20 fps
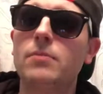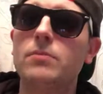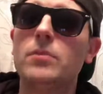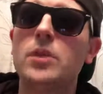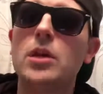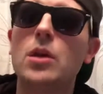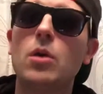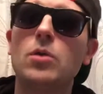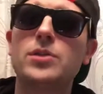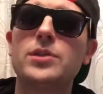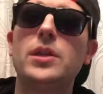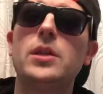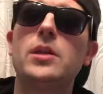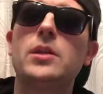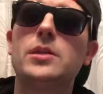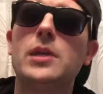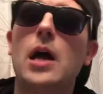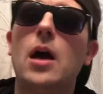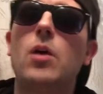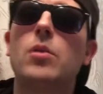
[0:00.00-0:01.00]
He goes to
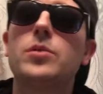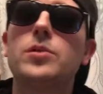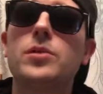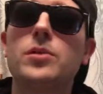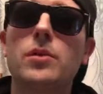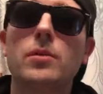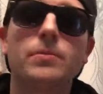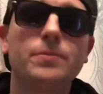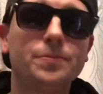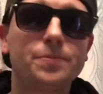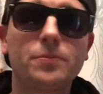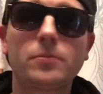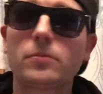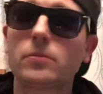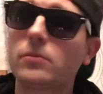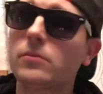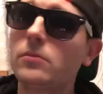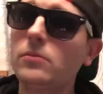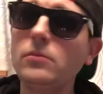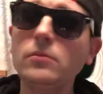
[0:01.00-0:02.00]
his house,
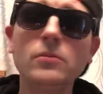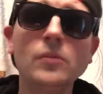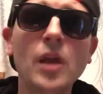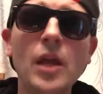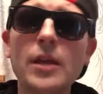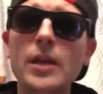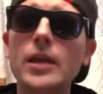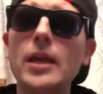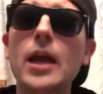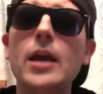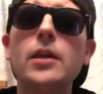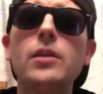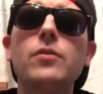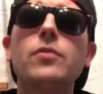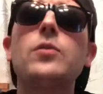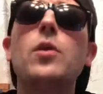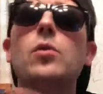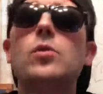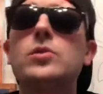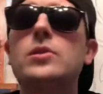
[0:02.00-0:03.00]
and it kind of
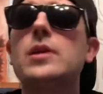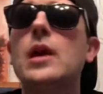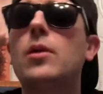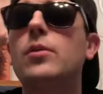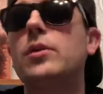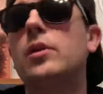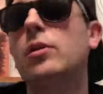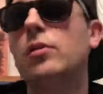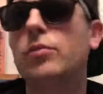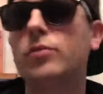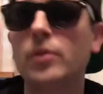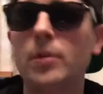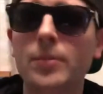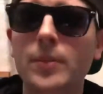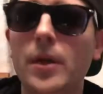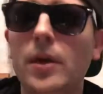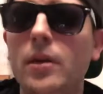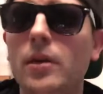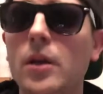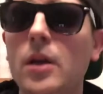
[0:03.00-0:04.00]
goes downhill from
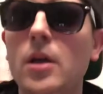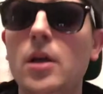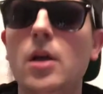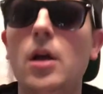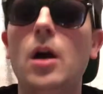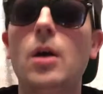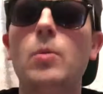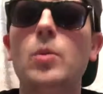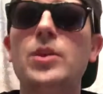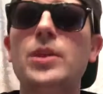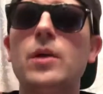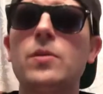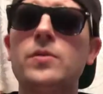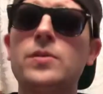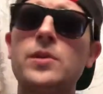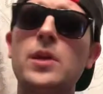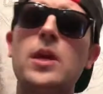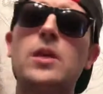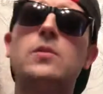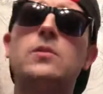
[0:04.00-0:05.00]
there. Without
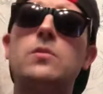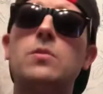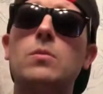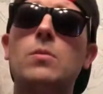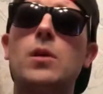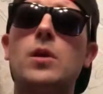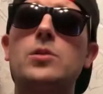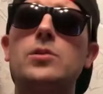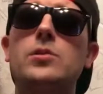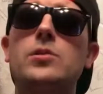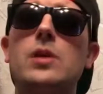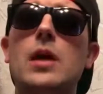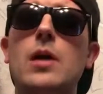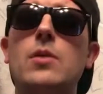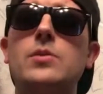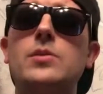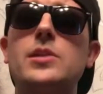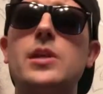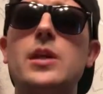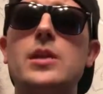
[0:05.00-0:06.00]
saying too much, I
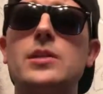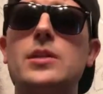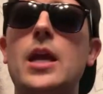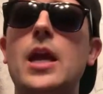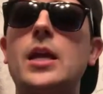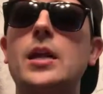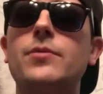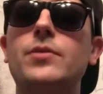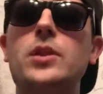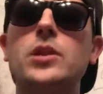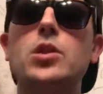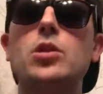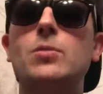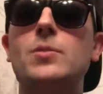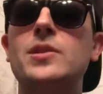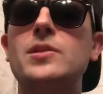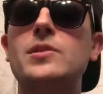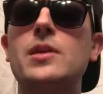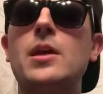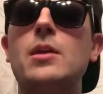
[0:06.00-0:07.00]
would say it's kind of like
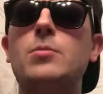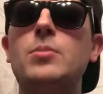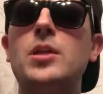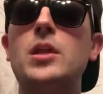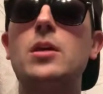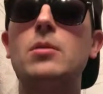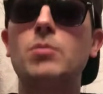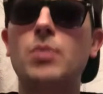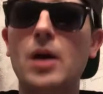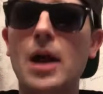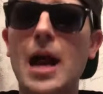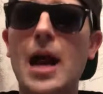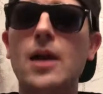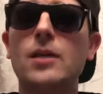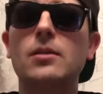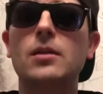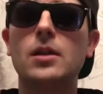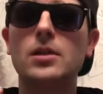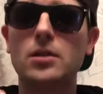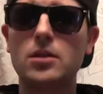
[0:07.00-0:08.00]
Human Centipede, but I
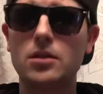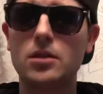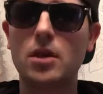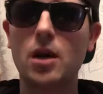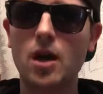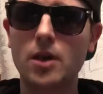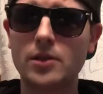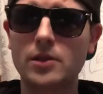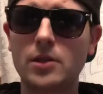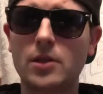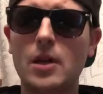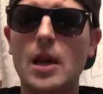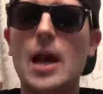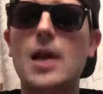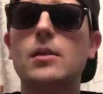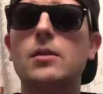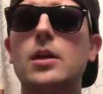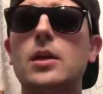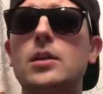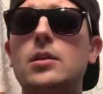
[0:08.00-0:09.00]
liked Tusk.
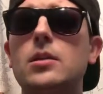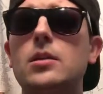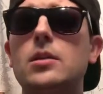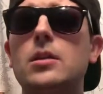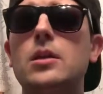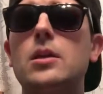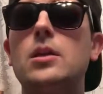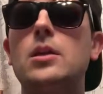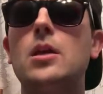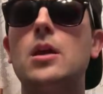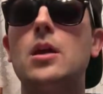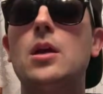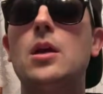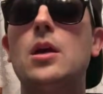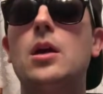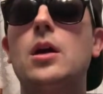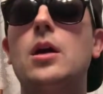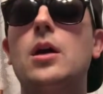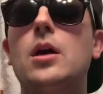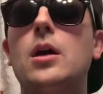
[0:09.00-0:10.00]
I liked the
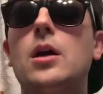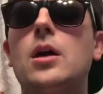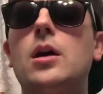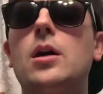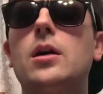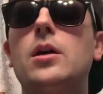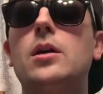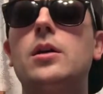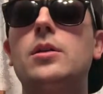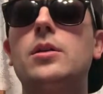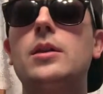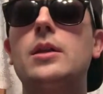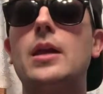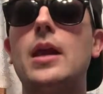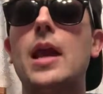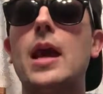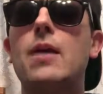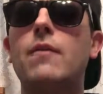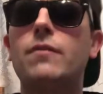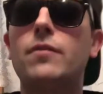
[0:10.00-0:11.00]

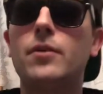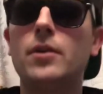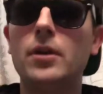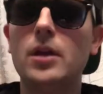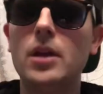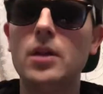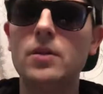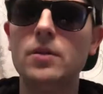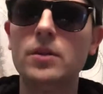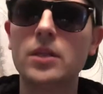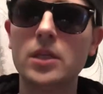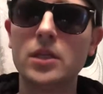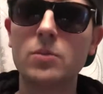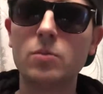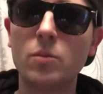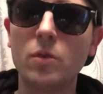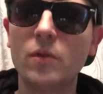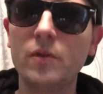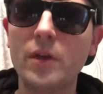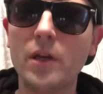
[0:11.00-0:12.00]
effort in this
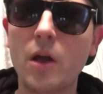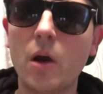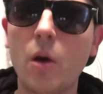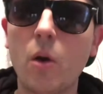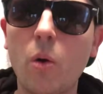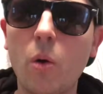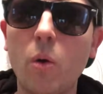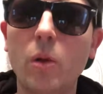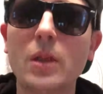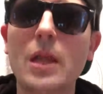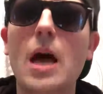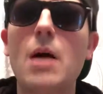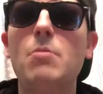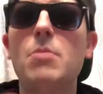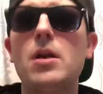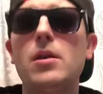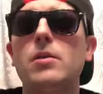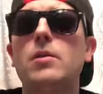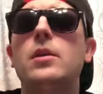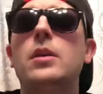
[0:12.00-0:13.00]
movie a whole lot
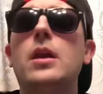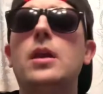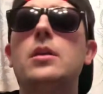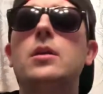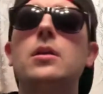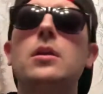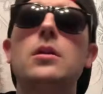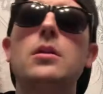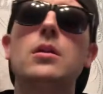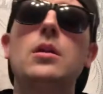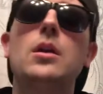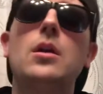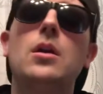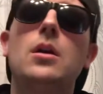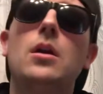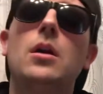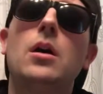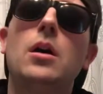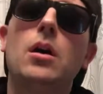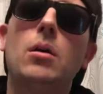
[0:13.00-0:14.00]
better than I did
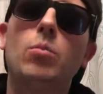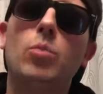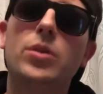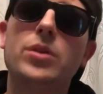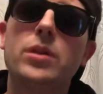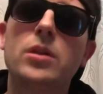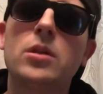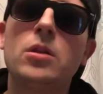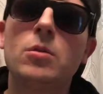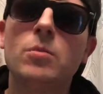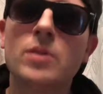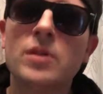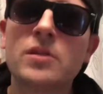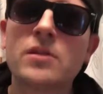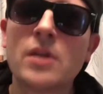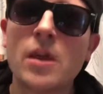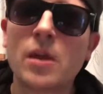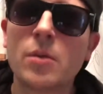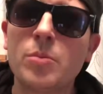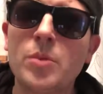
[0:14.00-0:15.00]
with the Human
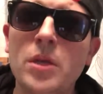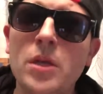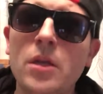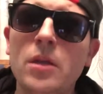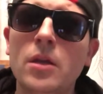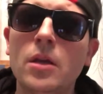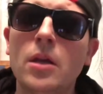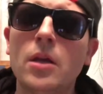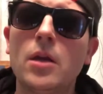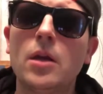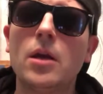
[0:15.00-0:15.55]
Centipede.